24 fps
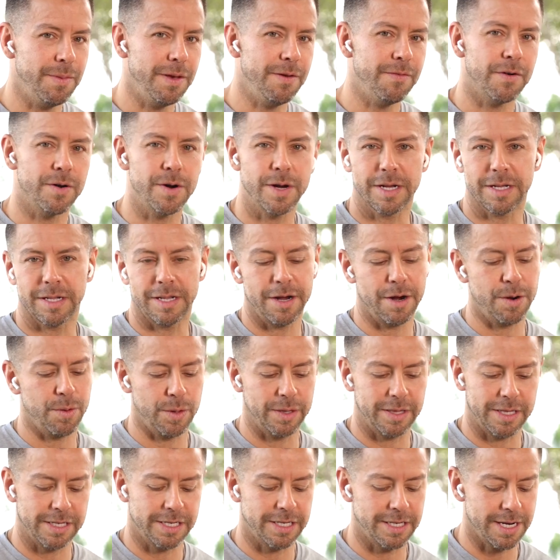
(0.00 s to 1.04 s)
be very clear
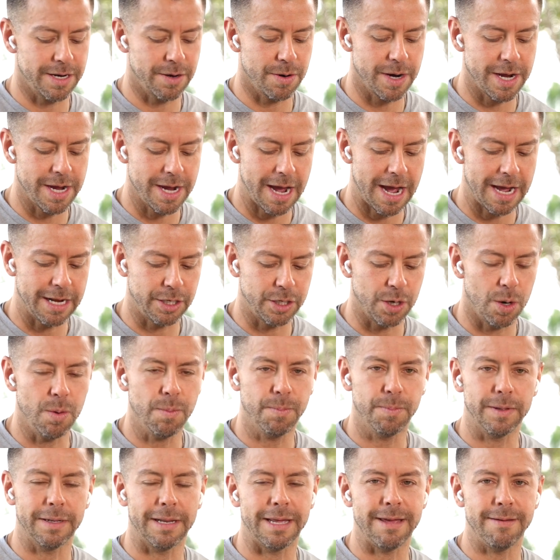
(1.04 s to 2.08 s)
with this theory. I
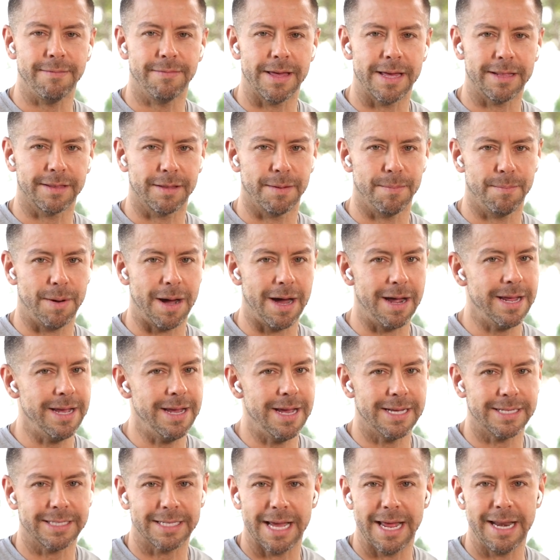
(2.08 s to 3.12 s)
don't believe that the body
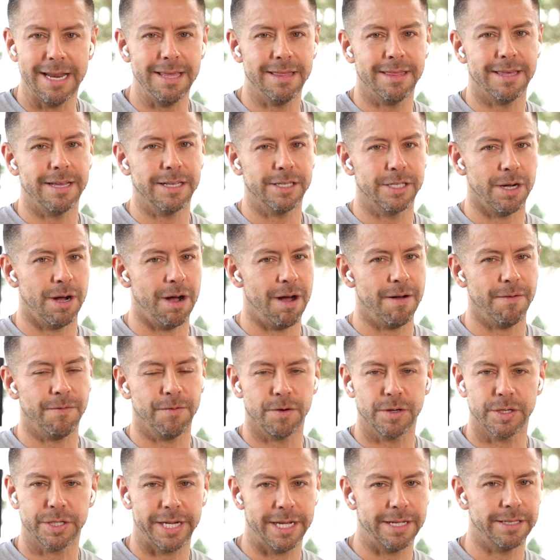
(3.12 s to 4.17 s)
has anything to
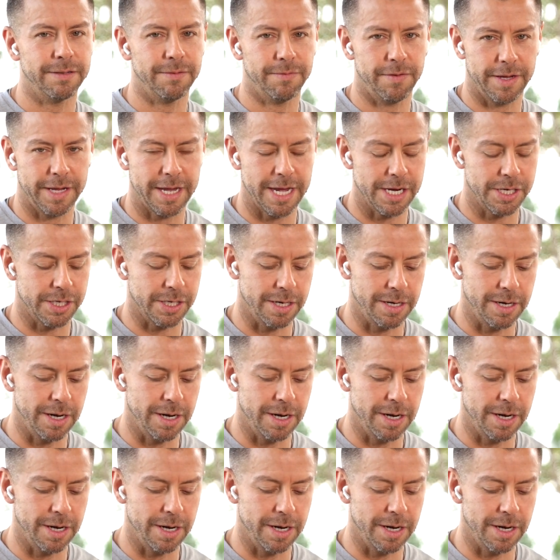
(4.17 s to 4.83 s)
offer sanctification.